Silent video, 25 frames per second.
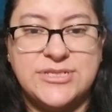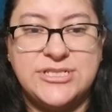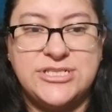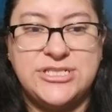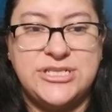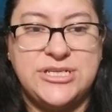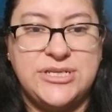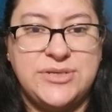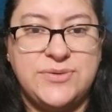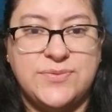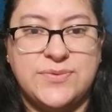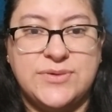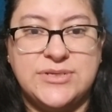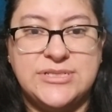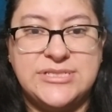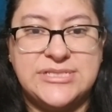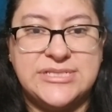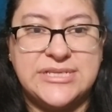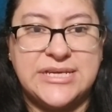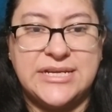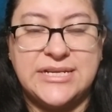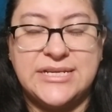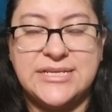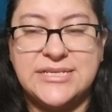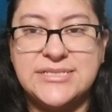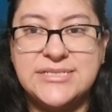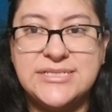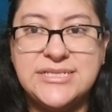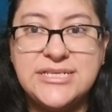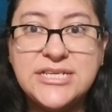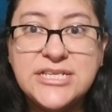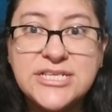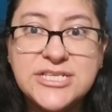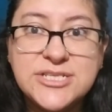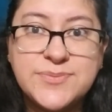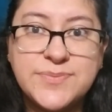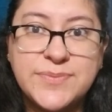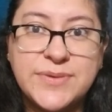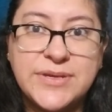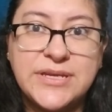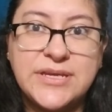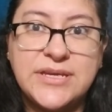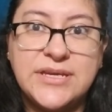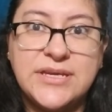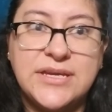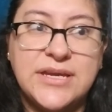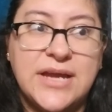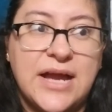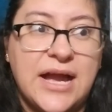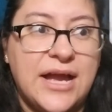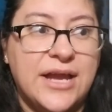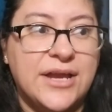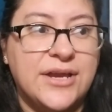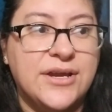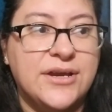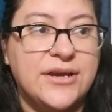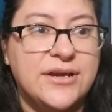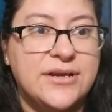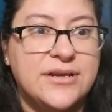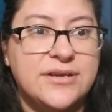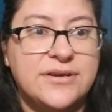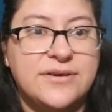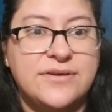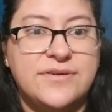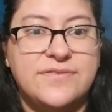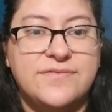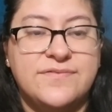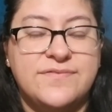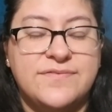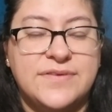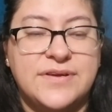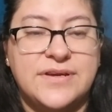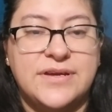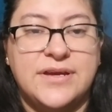she was going to teach me, I could have